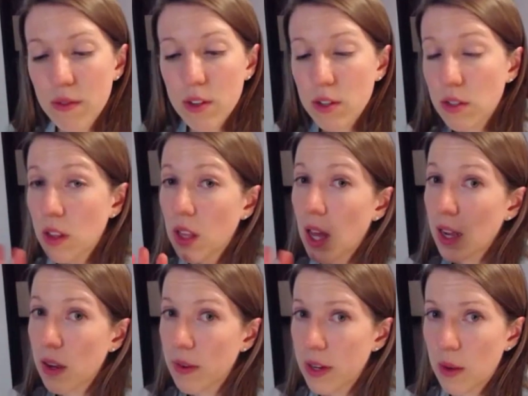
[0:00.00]
There's a
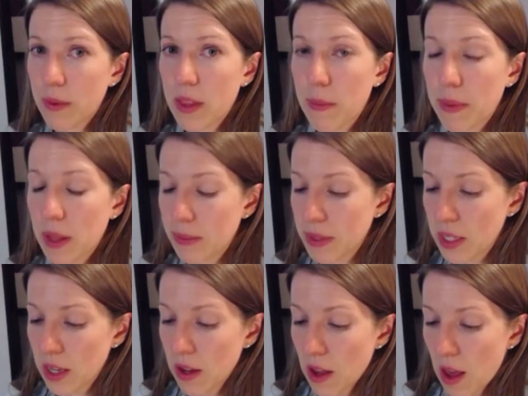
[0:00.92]
lot going on with
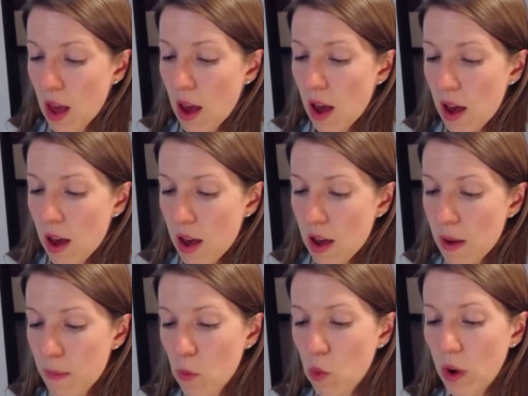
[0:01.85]
epilepsy.
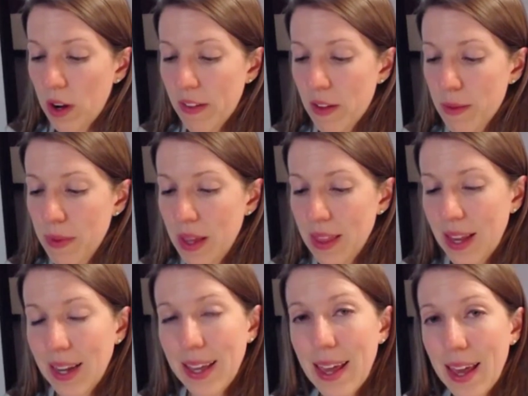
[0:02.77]
One of them being
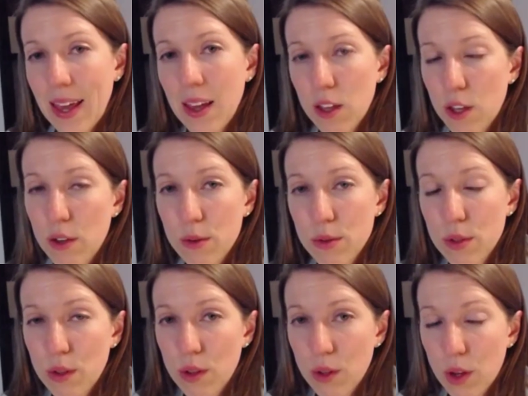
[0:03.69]
that it can't
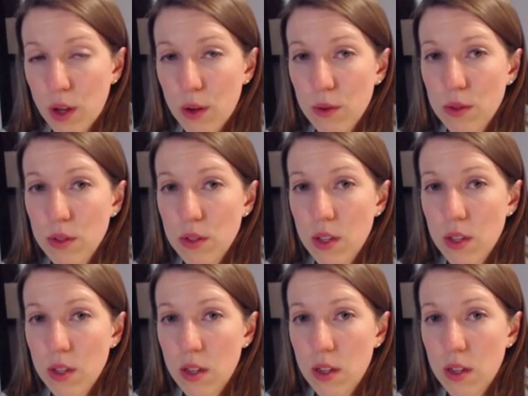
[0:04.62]
use glucose